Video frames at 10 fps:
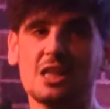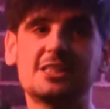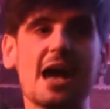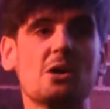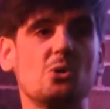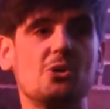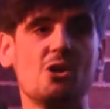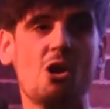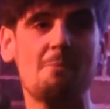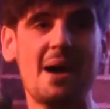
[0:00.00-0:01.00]
Tangled and
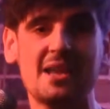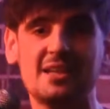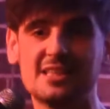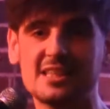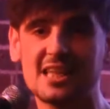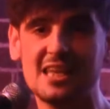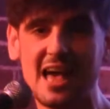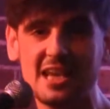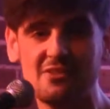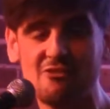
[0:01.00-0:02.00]
not managing to landing